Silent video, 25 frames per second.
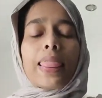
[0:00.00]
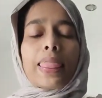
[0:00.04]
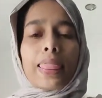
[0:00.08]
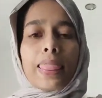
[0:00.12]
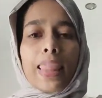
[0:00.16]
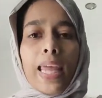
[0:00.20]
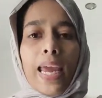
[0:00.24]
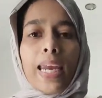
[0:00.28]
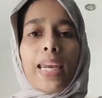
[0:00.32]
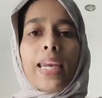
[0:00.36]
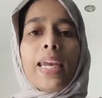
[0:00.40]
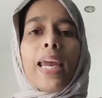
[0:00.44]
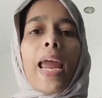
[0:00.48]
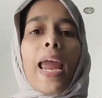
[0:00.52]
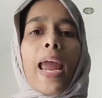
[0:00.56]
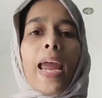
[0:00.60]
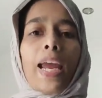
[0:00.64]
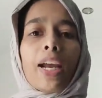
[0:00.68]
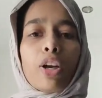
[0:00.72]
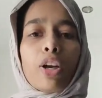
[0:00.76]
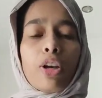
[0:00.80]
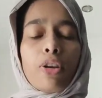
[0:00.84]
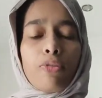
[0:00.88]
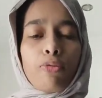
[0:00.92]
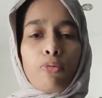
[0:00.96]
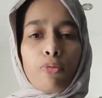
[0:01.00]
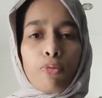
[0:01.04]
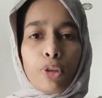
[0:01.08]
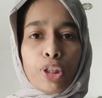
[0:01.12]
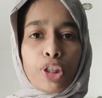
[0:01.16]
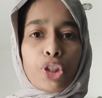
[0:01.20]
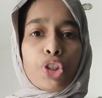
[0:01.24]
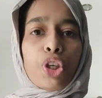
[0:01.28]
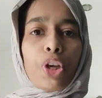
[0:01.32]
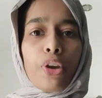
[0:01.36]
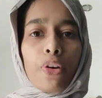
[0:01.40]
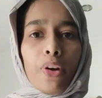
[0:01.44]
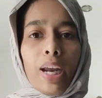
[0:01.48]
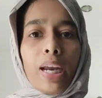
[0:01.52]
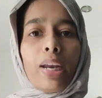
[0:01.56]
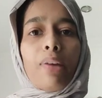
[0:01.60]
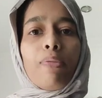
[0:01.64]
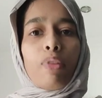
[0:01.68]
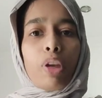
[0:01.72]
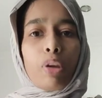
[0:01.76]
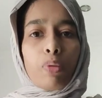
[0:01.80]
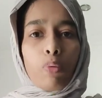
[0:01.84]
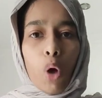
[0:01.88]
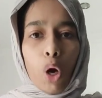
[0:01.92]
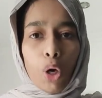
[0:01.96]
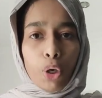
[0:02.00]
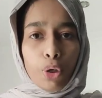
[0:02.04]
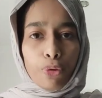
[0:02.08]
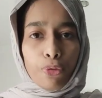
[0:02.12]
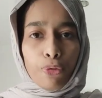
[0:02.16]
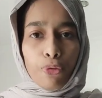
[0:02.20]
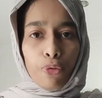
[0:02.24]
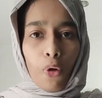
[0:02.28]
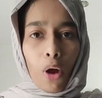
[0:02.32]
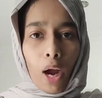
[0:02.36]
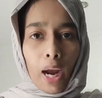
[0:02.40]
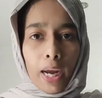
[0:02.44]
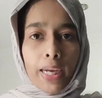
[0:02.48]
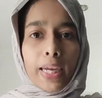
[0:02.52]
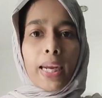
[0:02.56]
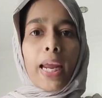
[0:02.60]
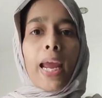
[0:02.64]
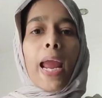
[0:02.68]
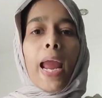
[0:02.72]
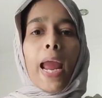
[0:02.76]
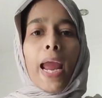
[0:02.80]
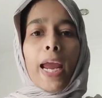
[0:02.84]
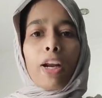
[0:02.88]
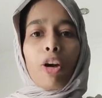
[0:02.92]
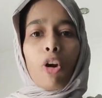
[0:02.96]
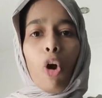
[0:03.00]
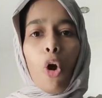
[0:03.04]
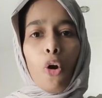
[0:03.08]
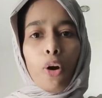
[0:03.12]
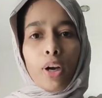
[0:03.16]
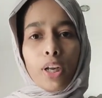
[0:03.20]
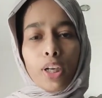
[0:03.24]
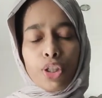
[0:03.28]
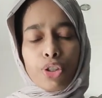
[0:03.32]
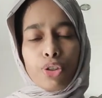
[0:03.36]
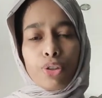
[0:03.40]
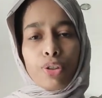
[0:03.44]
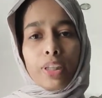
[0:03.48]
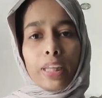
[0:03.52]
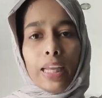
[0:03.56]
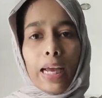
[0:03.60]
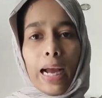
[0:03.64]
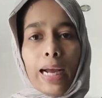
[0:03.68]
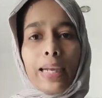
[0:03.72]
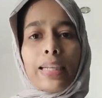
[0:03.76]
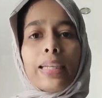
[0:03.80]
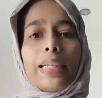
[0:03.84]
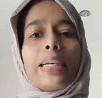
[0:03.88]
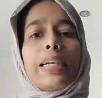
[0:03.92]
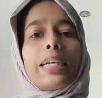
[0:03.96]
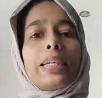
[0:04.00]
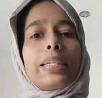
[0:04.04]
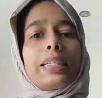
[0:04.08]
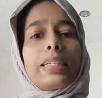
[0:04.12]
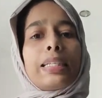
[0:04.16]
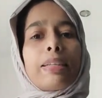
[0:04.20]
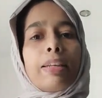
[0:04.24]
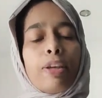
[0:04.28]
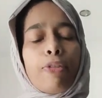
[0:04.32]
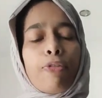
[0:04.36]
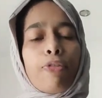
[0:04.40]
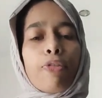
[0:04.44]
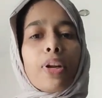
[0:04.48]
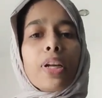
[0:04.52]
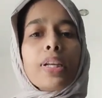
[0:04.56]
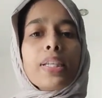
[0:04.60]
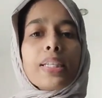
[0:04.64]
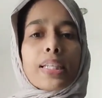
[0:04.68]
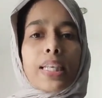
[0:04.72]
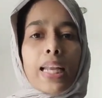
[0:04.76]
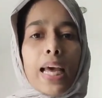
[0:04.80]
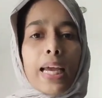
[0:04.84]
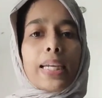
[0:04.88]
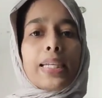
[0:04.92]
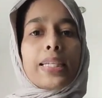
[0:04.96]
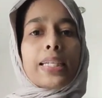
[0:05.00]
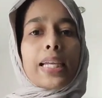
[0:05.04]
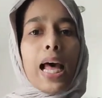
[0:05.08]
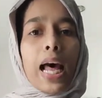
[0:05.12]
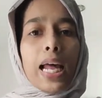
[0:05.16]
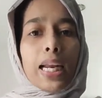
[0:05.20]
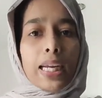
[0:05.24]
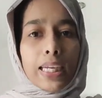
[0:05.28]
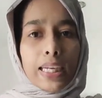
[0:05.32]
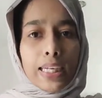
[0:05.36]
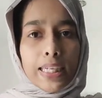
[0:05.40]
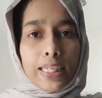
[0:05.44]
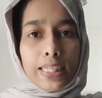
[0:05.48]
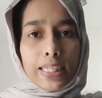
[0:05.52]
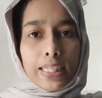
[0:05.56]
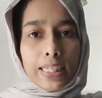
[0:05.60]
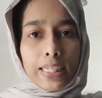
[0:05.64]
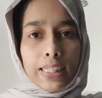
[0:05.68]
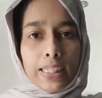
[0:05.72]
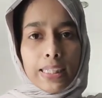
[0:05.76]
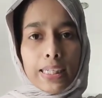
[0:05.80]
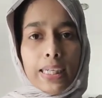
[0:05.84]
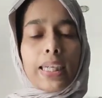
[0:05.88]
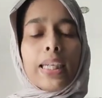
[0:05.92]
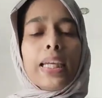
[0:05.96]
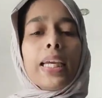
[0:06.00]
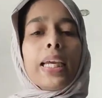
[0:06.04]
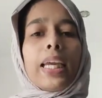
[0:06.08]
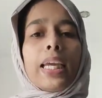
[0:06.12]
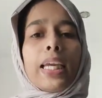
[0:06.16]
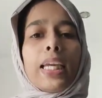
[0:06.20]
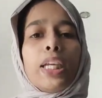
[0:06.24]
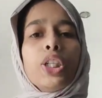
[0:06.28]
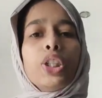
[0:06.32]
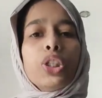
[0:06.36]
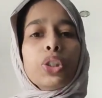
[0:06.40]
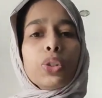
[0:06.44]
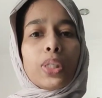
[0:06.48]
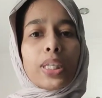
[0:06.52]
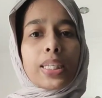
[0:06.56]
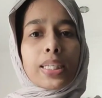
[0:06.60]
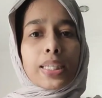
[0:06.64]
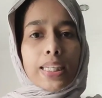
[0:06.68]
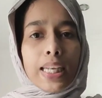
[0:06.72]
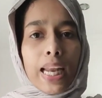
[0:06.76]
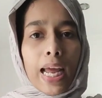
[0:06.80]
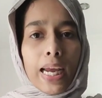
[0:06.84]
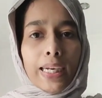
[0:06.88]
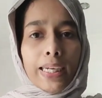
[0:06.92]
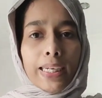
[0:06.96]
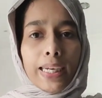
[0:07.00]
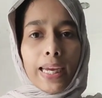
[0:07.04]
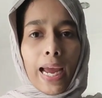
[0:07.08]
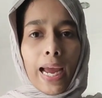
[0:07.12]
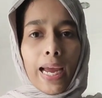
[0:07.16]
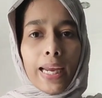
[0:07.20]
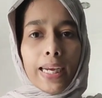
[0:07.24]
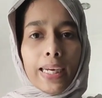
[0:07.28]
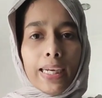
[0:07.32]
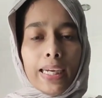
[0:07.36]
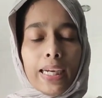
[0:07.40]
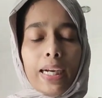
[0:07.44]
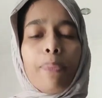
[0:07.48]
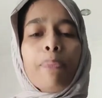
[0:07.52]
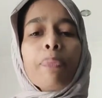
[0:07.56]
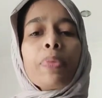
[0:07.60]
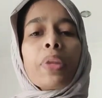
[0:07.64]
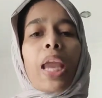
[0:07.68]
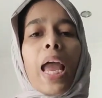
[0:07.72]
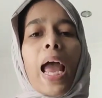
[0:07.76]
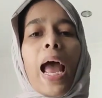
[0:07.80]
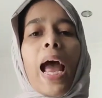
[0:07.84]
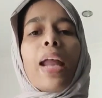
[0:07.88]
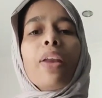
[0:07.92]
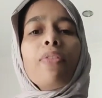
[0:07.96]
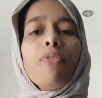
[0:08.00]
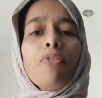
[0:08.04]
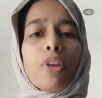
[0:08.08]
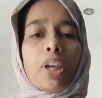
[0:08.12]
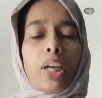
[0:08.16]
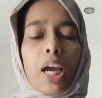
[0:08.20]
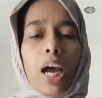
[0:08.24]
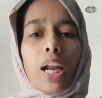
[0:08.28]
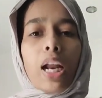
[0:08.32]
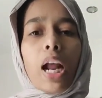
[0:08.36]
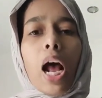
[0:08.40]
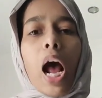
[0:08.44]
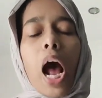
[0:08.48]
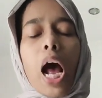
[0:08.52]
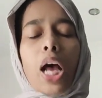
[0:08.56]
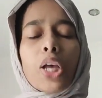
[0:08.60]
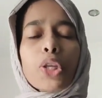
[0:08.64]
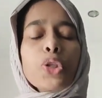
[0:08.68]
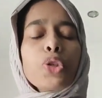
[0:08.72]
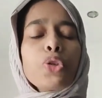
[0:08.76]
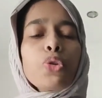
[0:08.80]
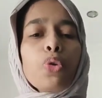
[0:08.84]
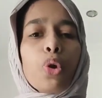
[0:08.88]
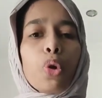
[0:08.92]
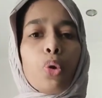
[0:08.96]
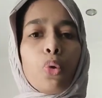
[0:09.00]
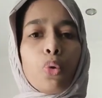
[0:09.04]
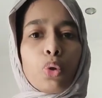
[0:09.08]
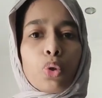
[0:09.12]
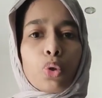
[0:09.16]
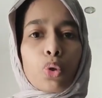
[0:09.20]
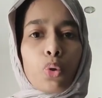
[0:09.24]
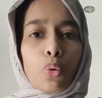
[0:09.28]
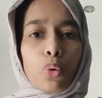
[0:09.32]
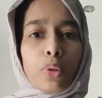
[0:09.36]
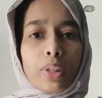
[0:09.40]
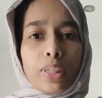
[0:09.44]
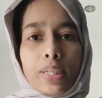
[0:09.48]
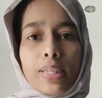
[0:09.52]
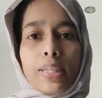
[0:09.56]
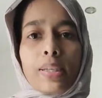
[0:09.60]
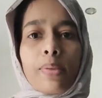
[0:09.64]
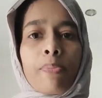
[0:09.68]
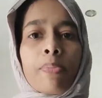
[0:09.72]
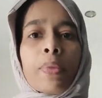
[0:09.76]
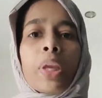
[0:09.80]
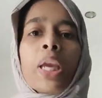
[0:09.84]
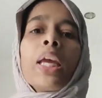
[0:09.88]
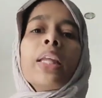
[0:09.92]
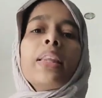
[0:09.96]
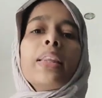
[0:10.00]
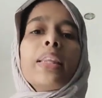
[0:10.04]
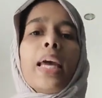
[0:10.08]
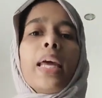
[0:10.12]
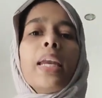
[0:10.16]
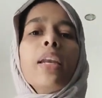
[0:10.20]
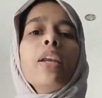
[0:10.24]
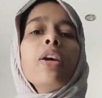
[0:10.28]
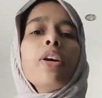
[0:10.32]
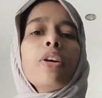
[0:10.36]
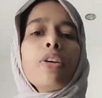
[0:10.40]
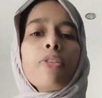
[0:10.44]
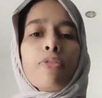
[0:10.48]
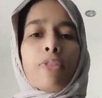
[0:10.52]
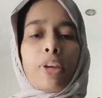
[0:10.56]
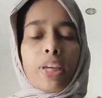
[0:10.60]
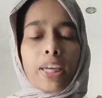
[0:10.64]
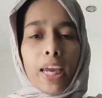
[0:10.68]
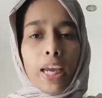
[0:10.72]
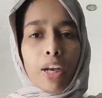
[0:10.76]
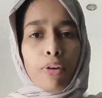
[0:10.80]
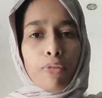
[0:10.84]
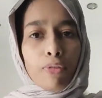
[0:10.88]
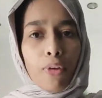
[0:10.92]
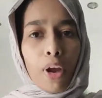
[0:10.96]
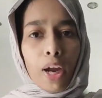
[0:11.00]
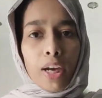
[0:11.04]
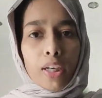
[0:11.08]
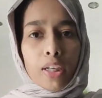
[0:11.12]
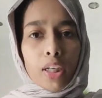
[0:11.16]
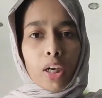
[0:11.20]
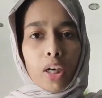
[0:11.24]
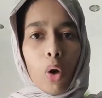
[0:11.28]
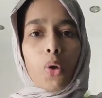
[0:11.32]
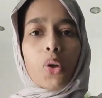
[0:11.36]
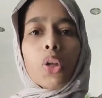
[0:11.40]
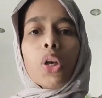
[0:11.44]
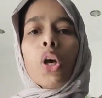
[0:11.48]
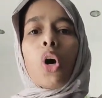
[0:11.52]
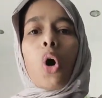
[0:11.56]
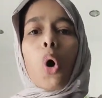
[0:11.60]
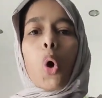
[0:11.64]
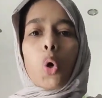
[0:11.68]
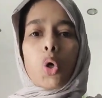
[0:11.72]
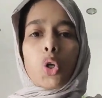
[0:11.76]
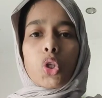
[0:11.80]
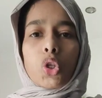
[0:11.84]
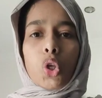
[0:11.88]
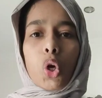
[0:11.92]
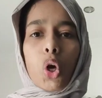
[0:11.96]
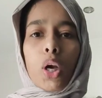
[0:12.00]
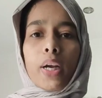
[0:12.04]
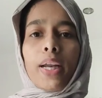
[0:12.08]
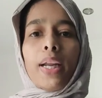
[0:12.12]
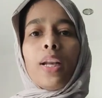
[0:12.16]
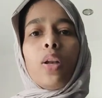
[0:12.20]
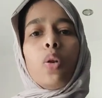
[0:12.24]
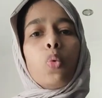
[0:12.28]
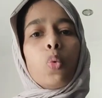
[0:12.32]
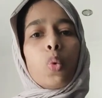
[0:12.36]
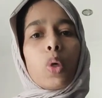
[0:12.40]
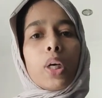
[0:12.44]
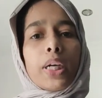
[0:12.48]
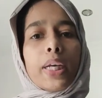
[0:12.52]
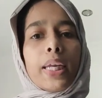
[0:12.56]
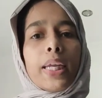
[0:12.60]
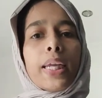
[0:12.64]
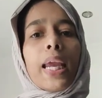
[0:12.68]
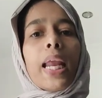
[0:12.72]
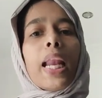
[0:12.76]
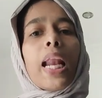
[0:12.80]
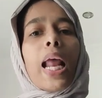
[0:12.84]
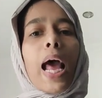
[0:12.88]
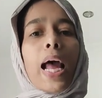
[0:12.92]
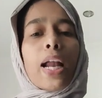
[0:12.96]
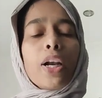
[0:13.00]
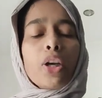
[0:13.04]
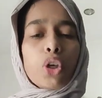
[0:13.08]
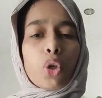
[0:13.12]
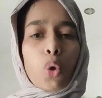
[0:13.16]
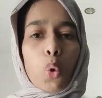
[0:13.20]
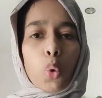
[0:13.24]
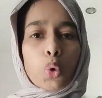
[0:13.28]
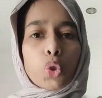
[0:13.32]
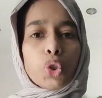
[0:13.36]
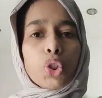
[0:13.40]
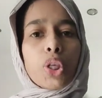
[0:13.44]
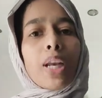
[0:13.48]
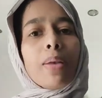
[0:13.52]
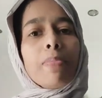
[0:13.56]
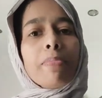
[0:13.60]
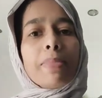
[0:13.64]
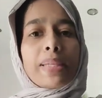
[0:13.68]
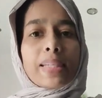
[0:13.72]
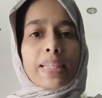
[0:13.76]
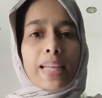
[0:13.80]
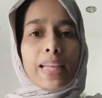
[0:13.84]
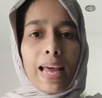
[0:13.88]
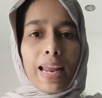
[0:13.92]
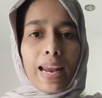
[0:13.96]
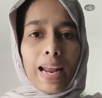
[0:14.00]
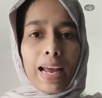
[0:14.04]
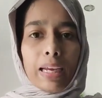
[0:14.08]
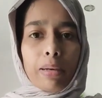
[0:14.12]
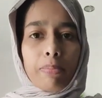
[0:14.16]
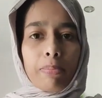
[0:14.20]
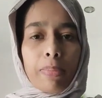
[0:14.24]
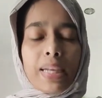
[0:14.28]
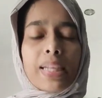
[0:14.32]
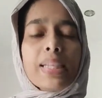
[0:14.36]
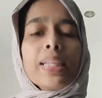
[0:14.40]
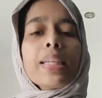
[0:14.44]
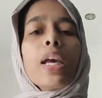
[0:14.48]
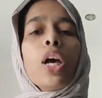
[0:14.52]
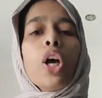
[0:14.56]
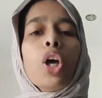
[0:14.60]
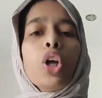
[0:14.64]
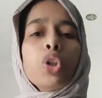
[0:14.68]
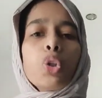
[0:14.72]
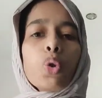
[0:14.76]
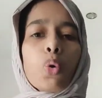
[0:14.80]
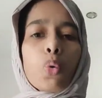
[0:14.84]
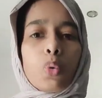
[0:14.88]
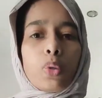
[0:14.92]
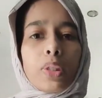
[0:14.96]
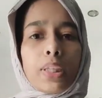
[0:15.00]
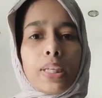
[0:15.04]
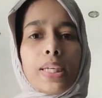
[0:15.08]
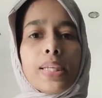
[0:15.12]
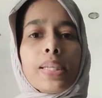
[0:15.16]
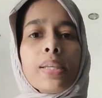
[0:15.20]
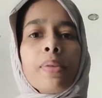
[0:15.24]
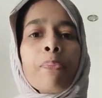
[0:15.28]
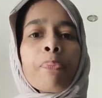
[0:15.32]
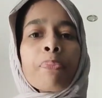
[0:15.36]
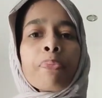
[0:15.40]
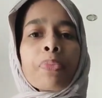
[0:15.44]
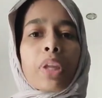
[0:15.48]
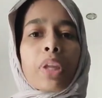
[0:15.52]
Then which grade we want to find, according to that different slides are inserted into the slide carrier and we are asked to look through this. Then we can find out horizontal, vertical and torsional misalignments through these